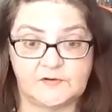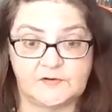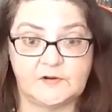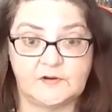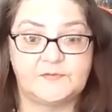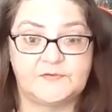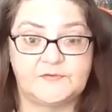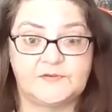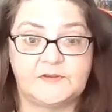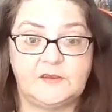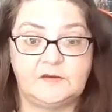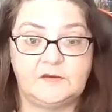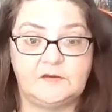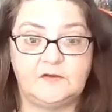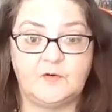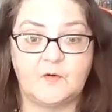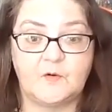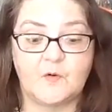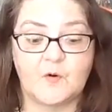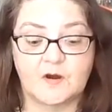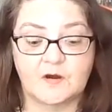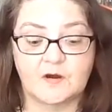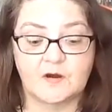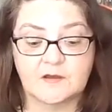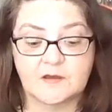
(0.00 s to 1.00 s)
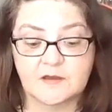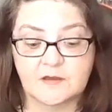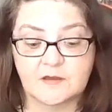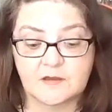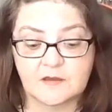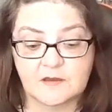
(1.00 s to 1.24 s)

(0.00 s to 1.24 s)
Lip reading: is in upstate New York.